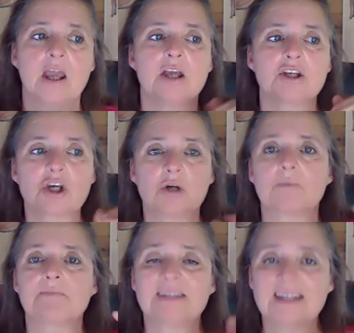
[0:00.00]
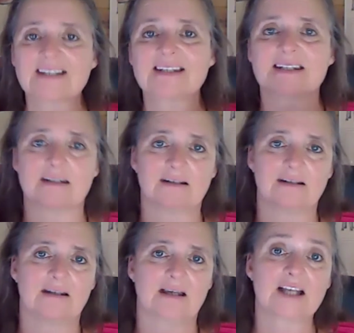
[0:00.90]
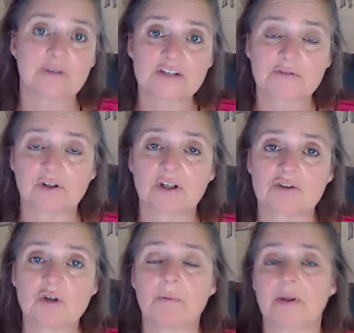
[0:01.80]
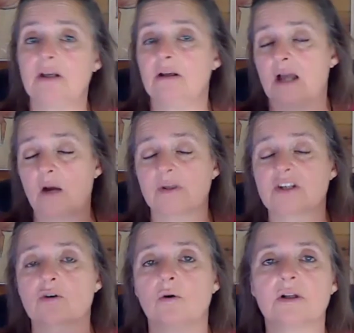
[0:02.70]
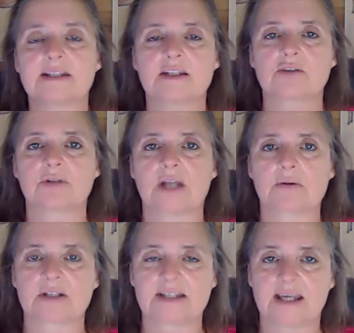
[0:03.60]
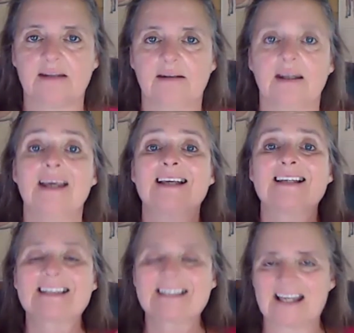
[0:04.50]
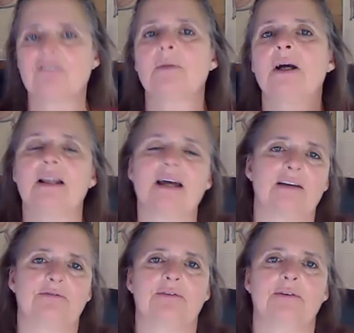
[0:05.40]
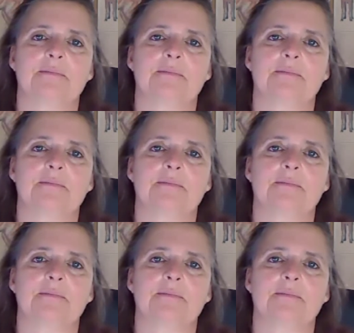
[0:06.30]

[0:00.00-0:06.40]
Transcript: So this advanced photonic therapy, how it's called since 2010, saved my life.